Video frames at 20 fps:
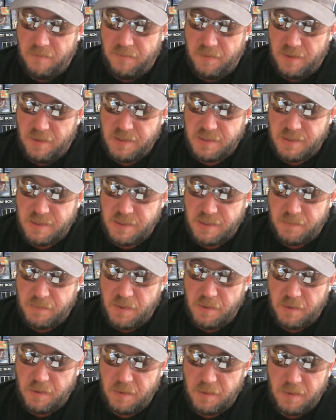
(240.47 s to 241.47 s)
Felicity
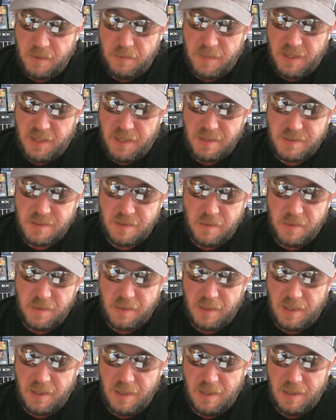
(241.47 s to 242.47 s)
Smoke are going to be guest
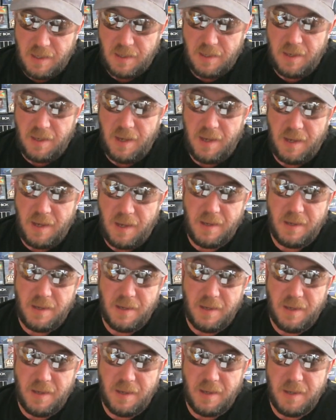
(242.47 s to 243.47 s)
starring in
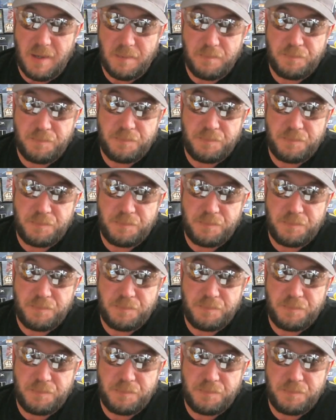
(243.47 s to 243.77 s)
a